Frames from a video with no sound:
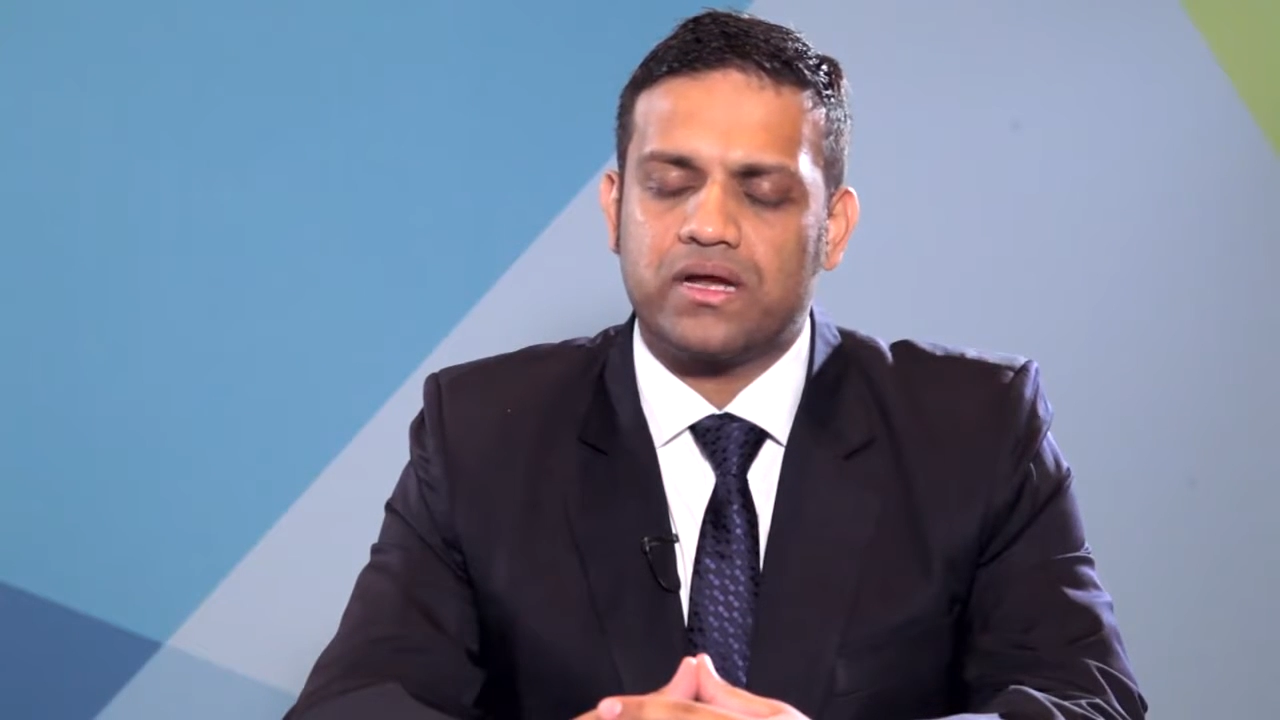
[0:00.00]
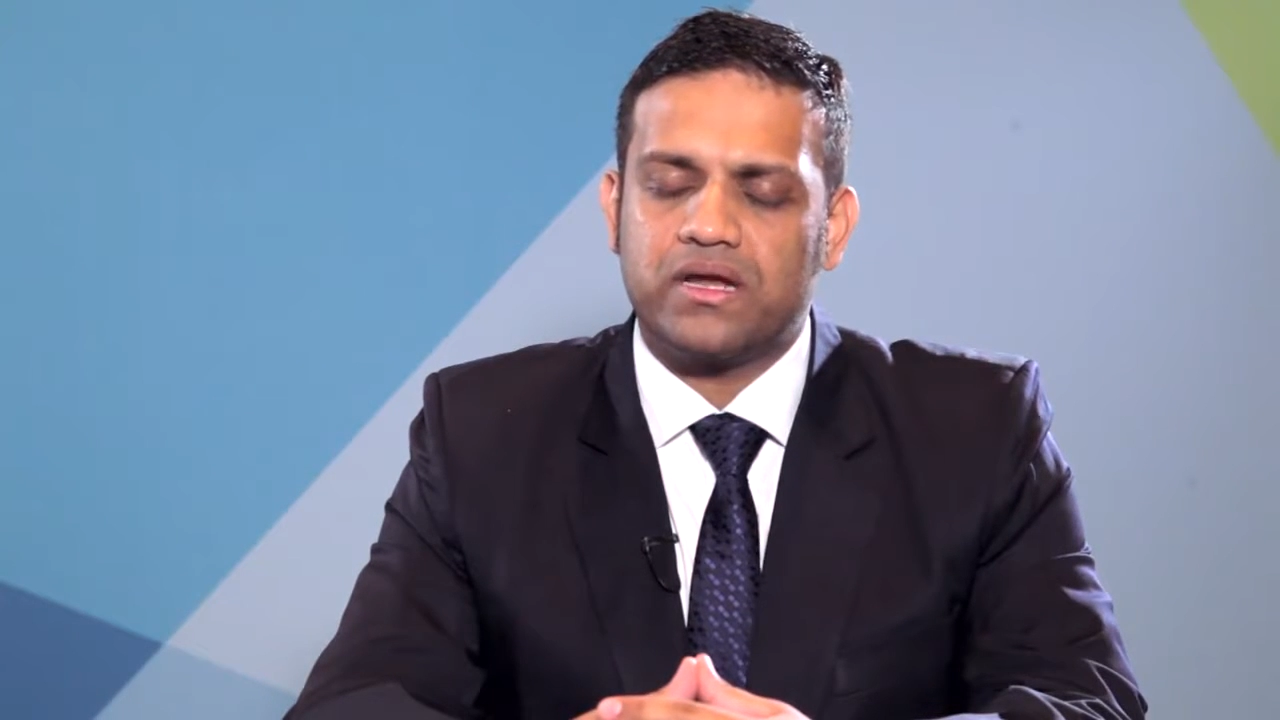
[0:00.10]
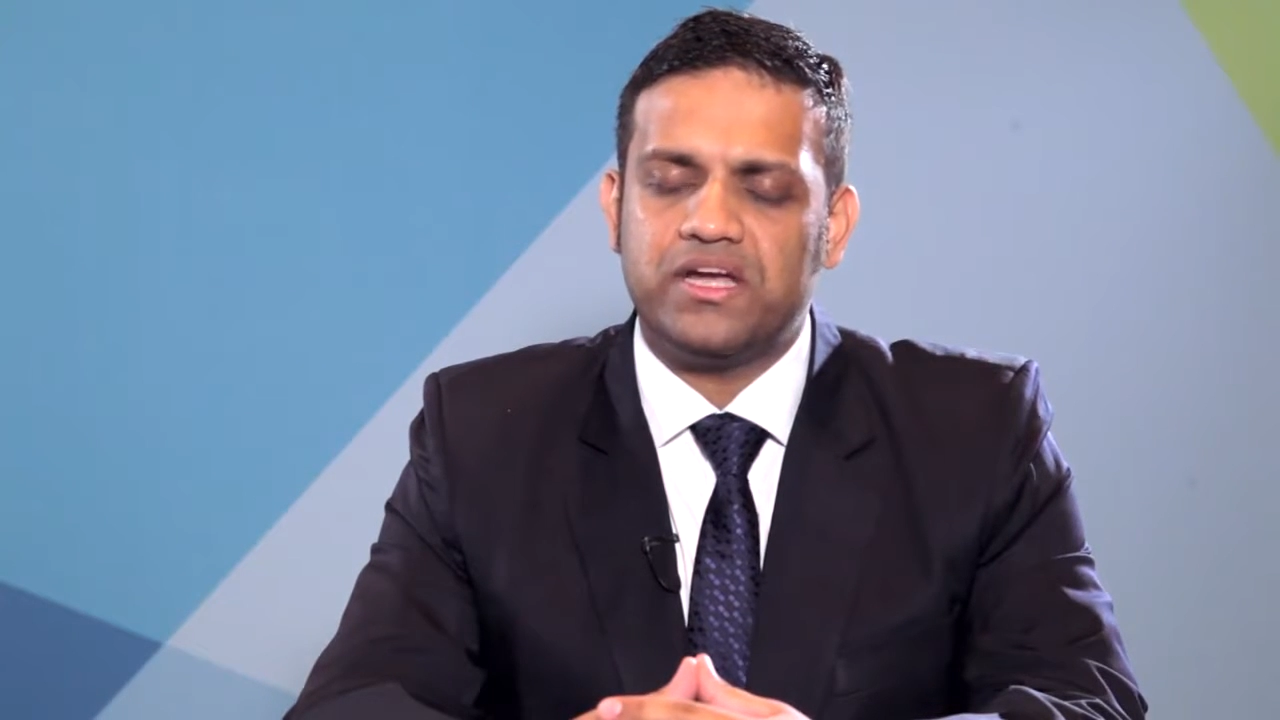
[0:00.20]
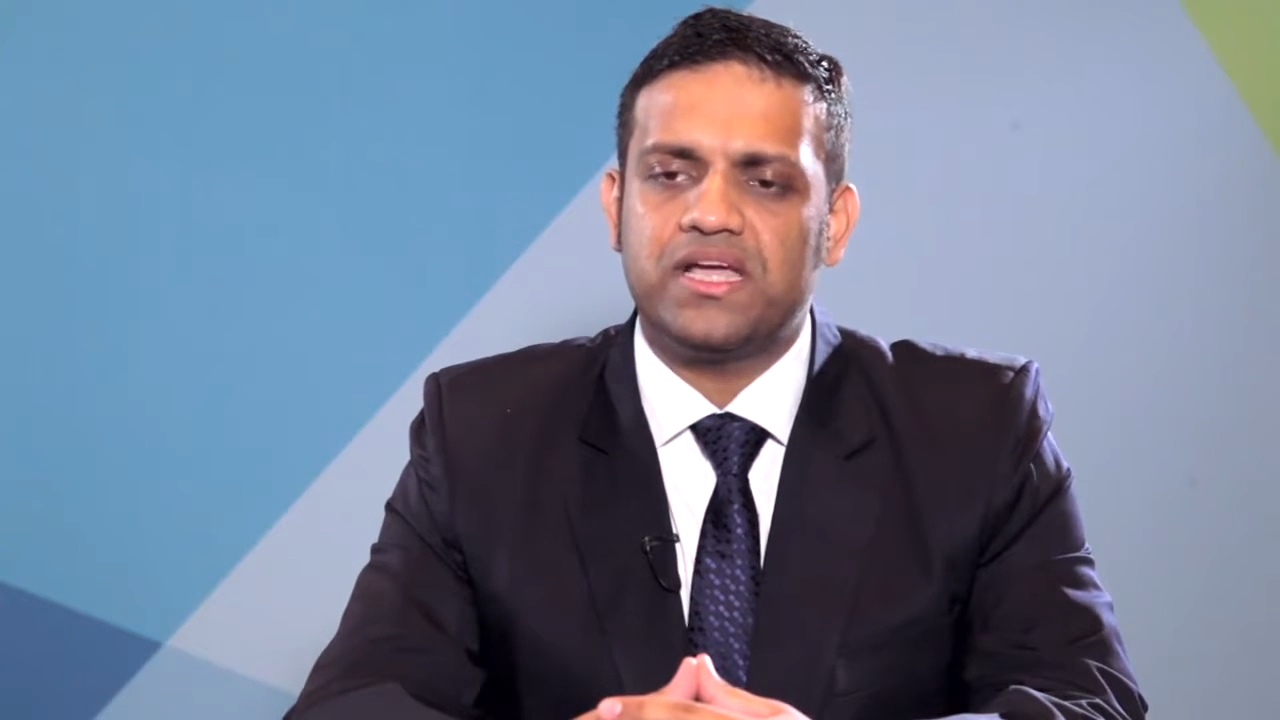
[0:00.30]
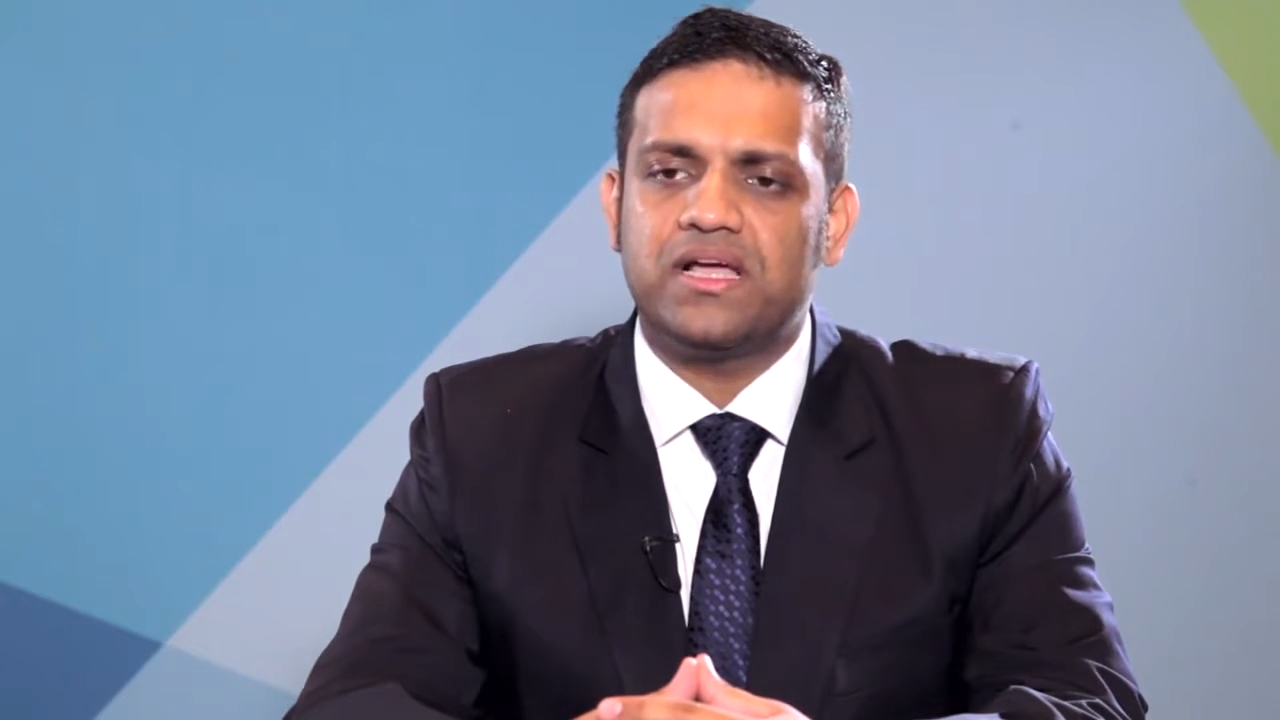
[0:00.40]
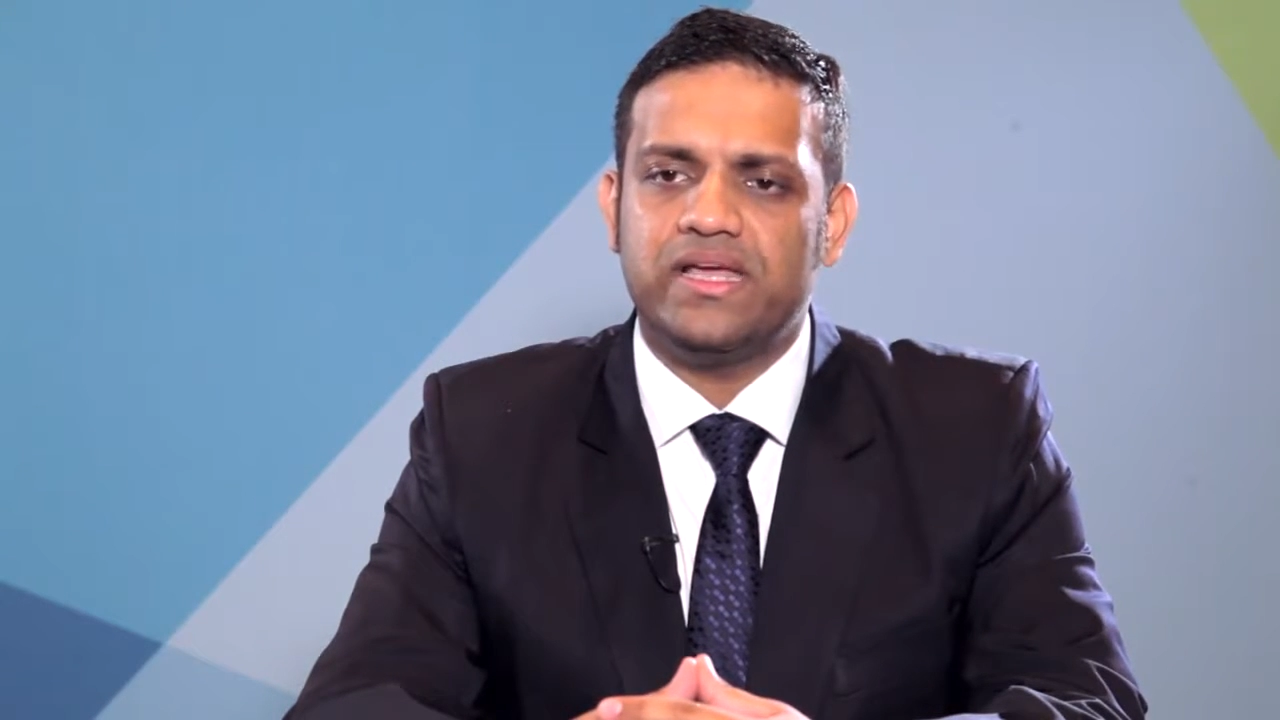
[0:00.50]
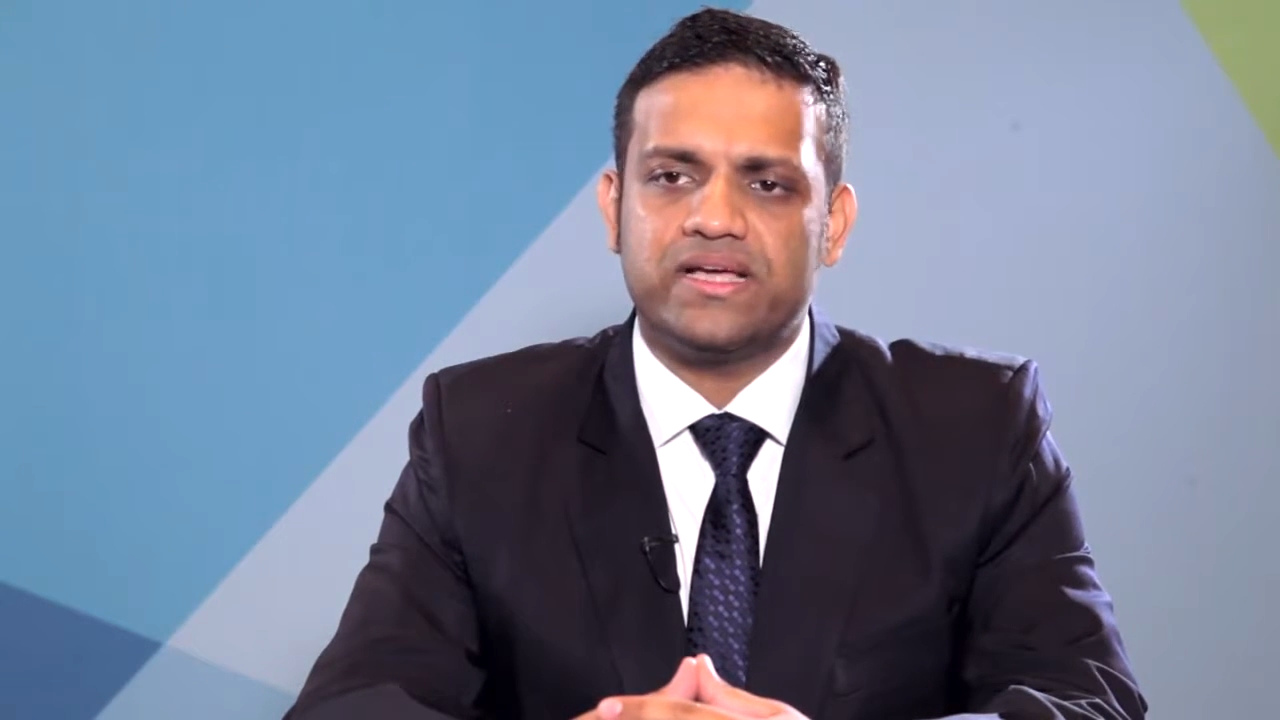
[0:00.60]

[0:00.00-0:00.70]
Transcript: critically